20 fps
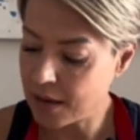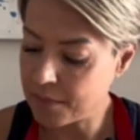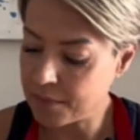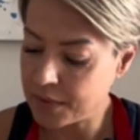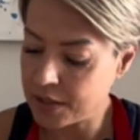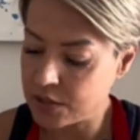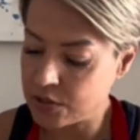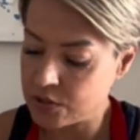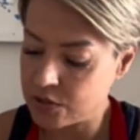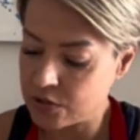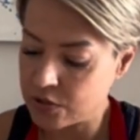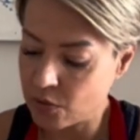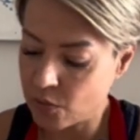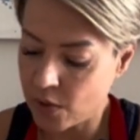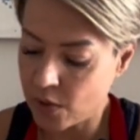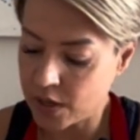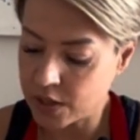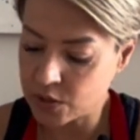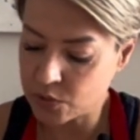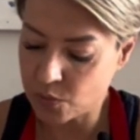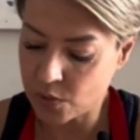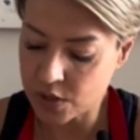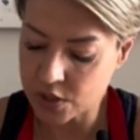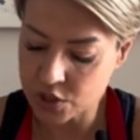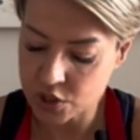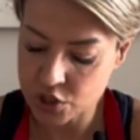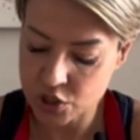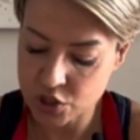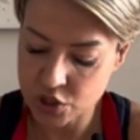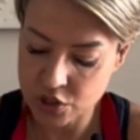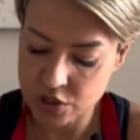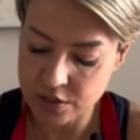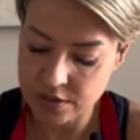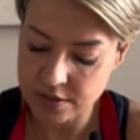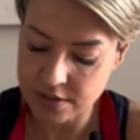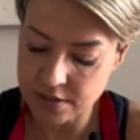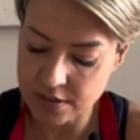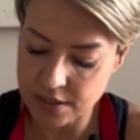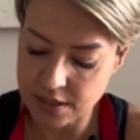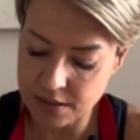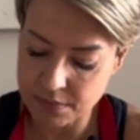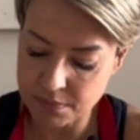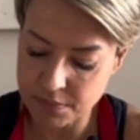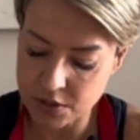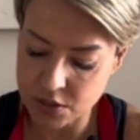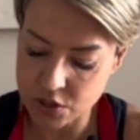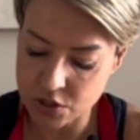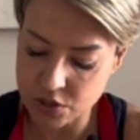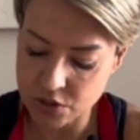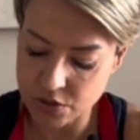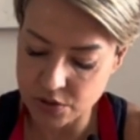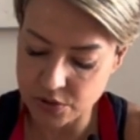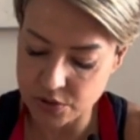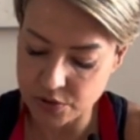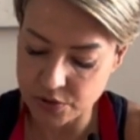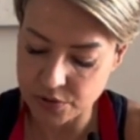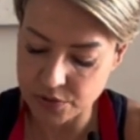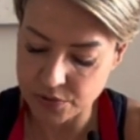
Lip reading: into the whitewash. So let me show you.